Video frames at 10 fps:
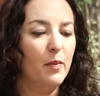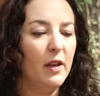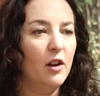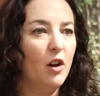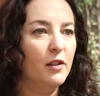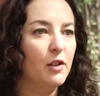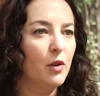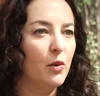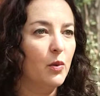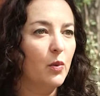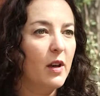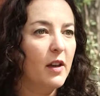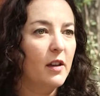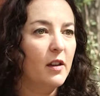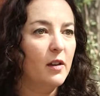It also
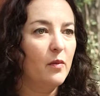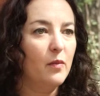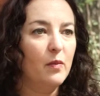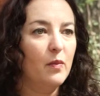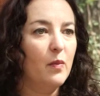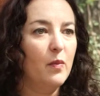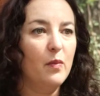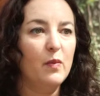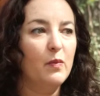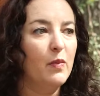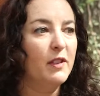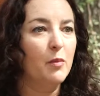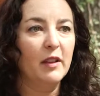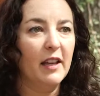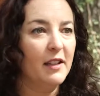
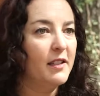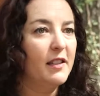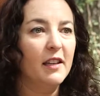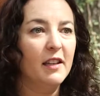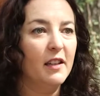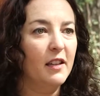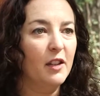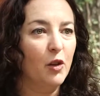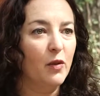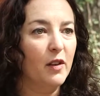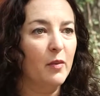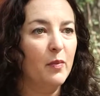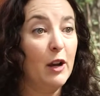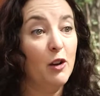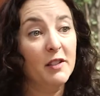stimulates the
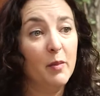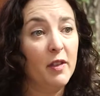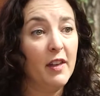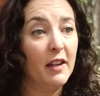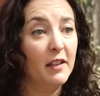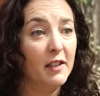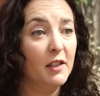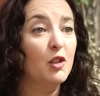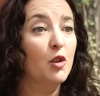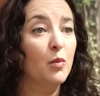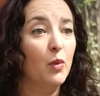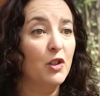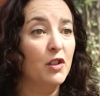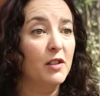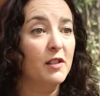parasympathetic system,
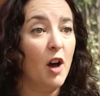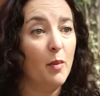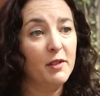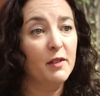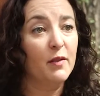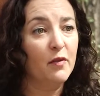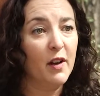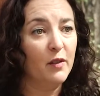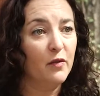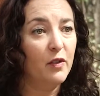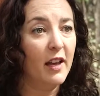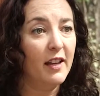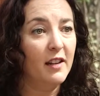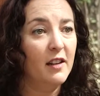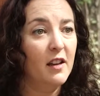which is the opposite of the fight and
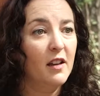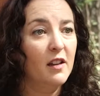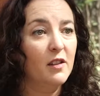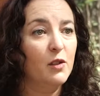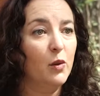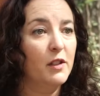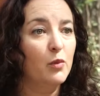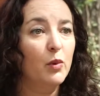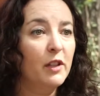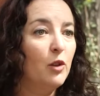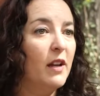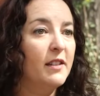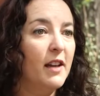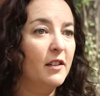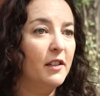flight. So it's a really great
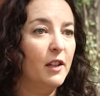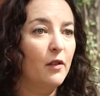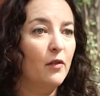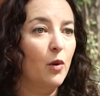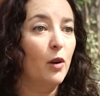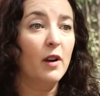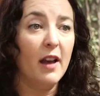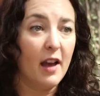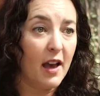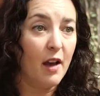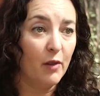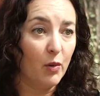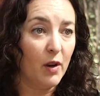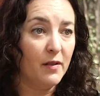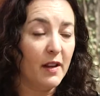technique for
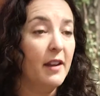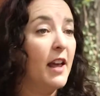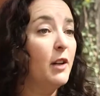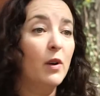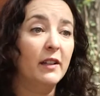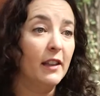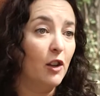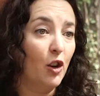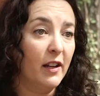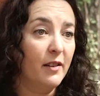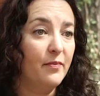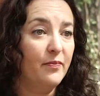everyone, and anyone can learn it.